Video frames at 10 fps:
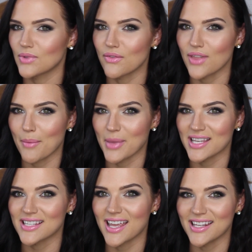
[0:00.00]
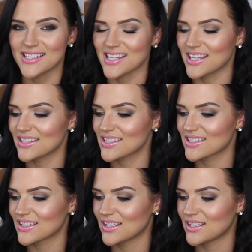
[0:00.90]
If that makes any sense.
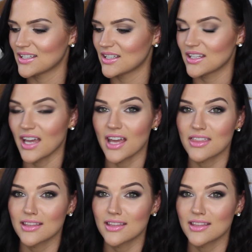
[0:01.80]
I